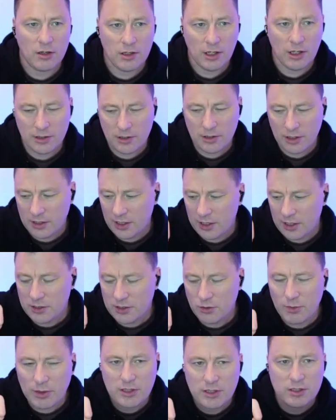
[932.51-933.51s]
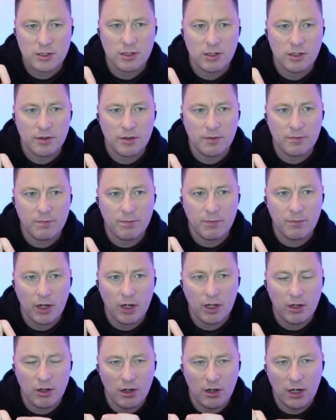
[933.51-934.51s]
You know, it's almost
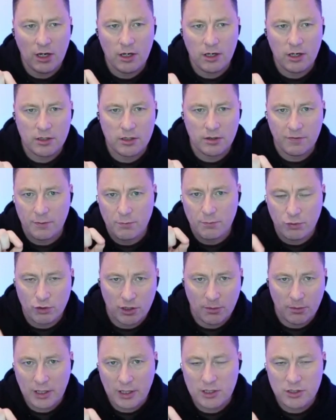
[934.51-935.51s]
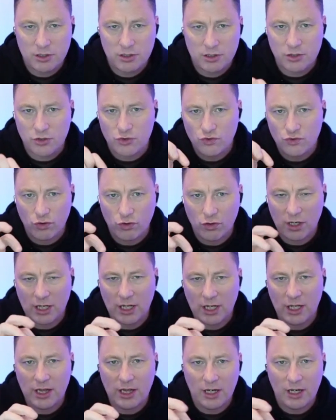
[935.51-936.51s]
a lot harder for product managers to draw like
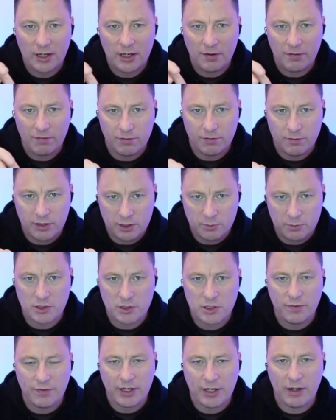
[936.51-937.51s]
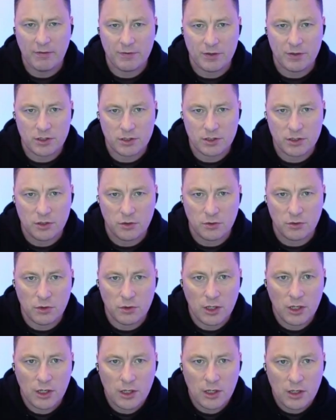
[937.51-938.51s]
a line from their specific efforts to,
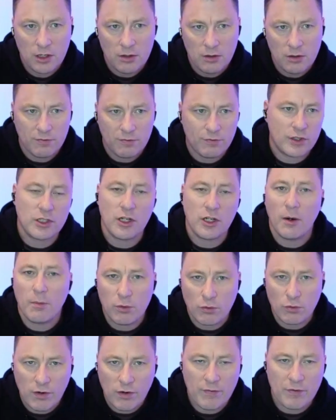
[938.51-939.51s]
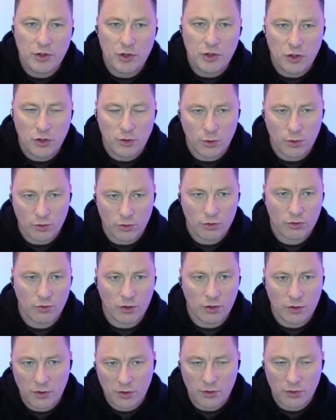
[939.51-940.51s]
for example, revenue or
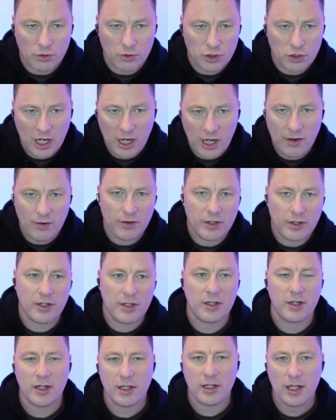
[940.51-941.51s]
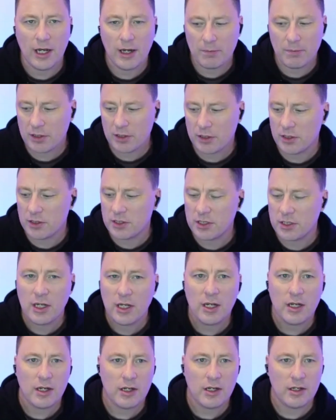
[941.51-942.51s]
growth or share or anything like that, because
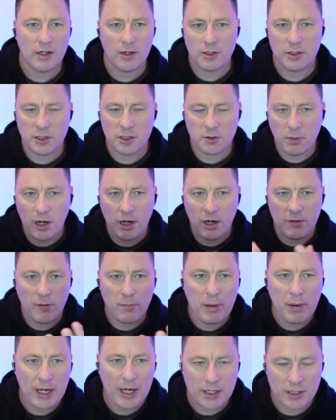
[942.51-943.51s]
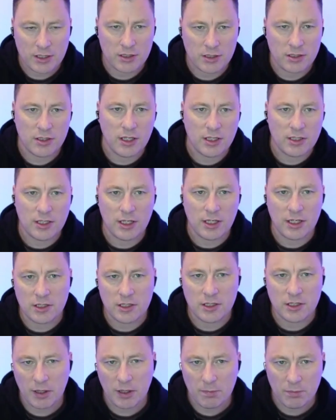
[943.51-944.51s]
yeah, it's just part of a package that they're selling
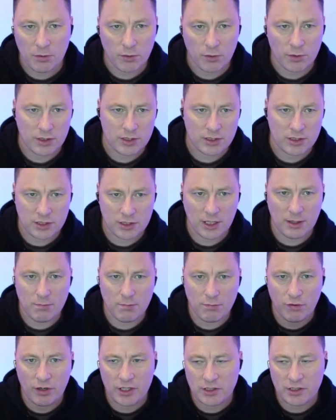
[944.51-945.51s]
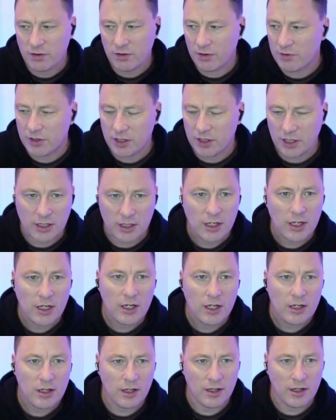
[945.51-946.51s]
to people, and it's the same price for everything.
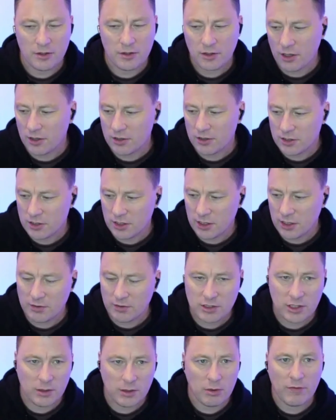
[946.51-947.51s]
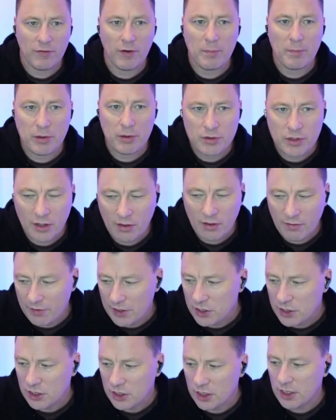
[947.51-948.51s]
Like you can't sit there and say, well, if I build this
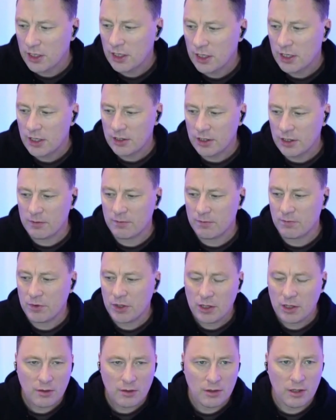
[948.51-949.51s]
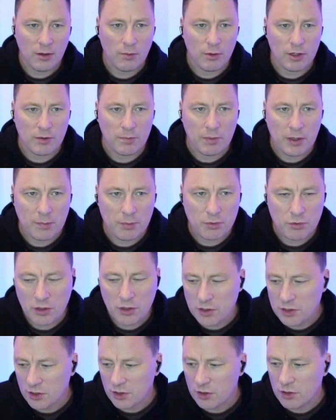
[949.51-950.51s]
feature, then you know, whether people
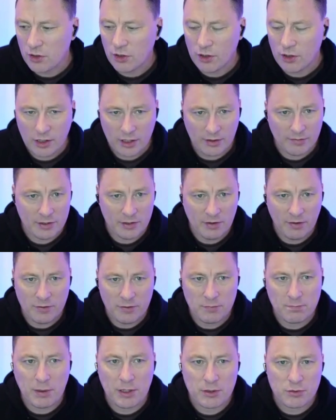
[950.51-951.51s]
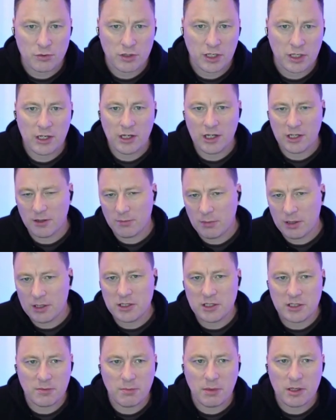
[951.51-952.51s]
use it or not, like if it's bundled in, like the
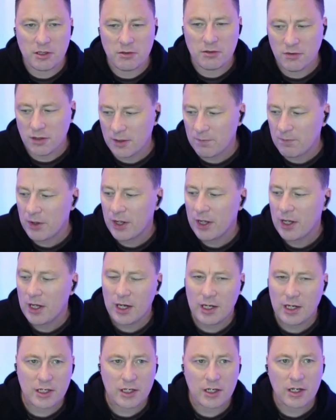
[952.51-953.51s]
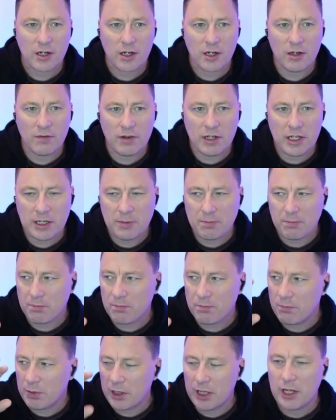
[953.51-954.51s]
money's the money, right? And it can kind of lead
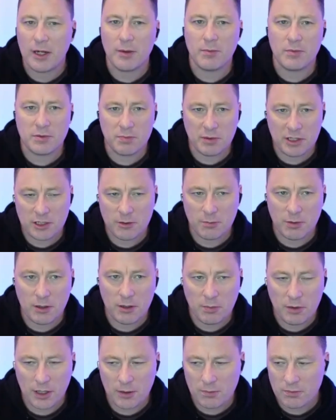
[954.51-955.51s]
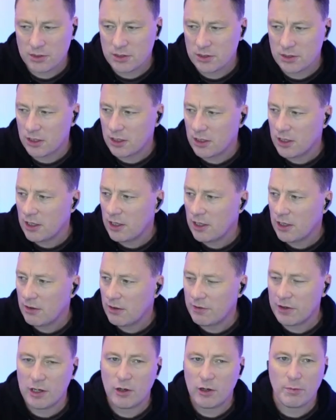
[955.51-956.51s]
PMs, B2B PMs, to
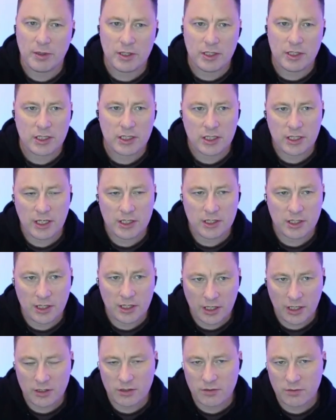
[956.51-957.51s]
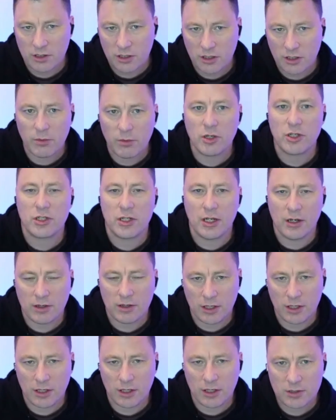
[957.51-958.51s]
feel a little bit disconnected, I guess, from the commercial
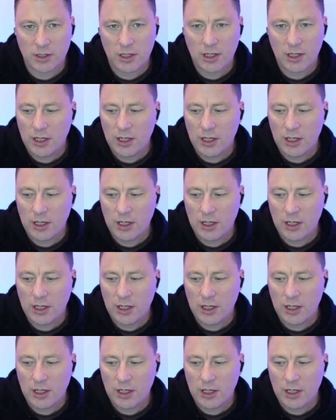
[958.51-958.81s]
outcomes.